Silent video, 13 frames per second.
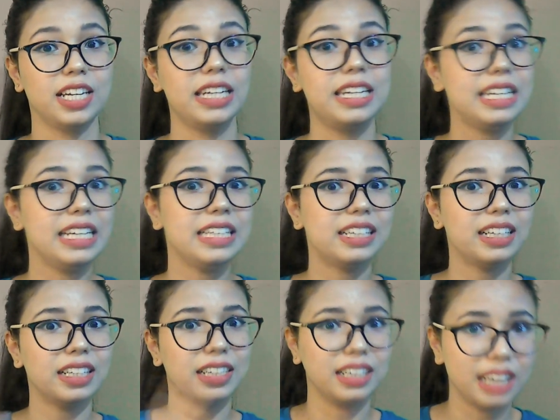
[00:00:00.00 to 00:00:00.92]

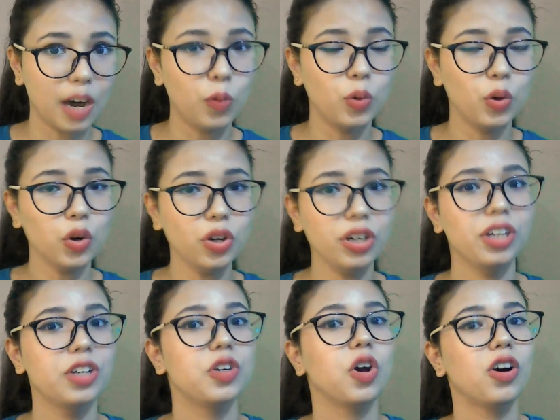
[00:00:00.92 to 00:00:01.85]
Neither
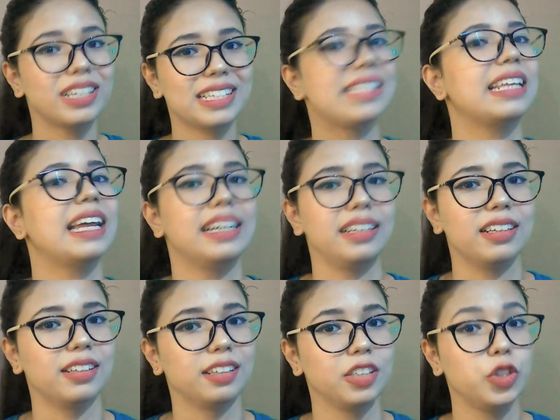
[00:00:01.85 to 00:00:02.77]
download nor send.
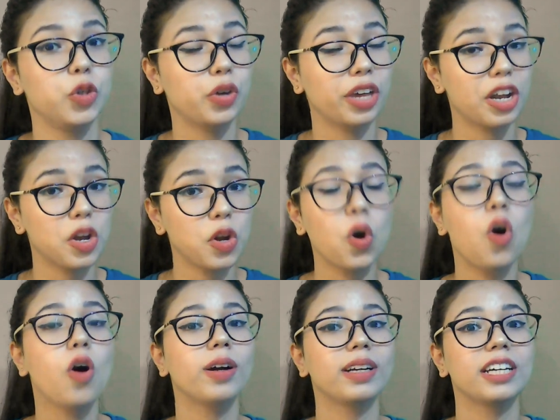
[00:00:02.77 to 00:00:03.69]
You
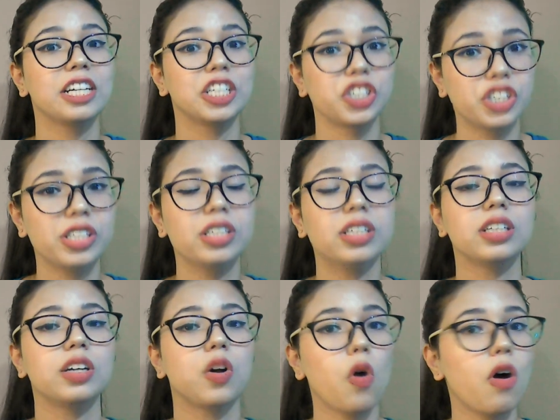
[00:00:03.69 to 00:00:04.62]
cannot
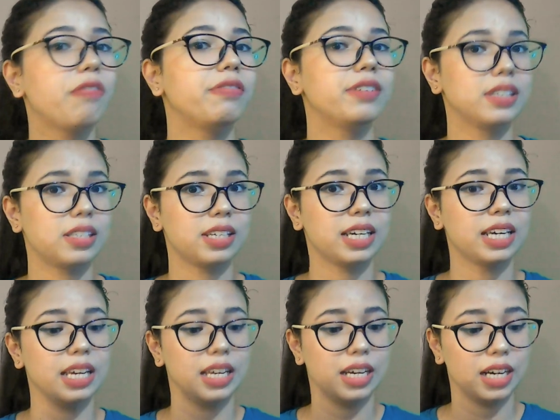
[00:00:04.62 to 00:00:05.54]
share office
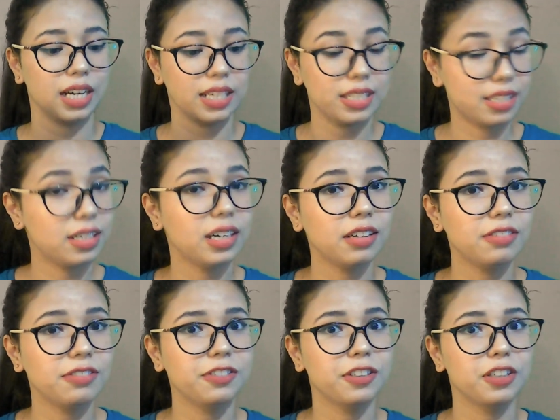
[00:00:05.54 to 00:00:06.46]

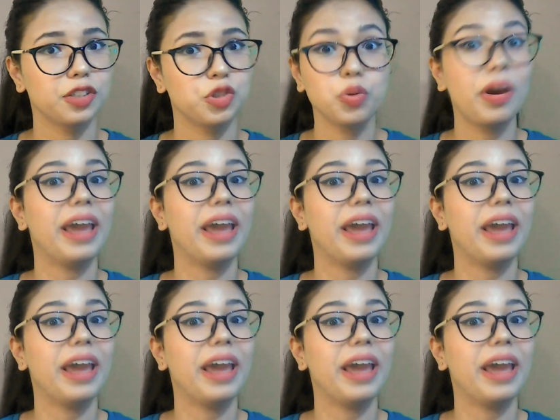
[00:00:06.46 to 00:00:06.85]
stuff to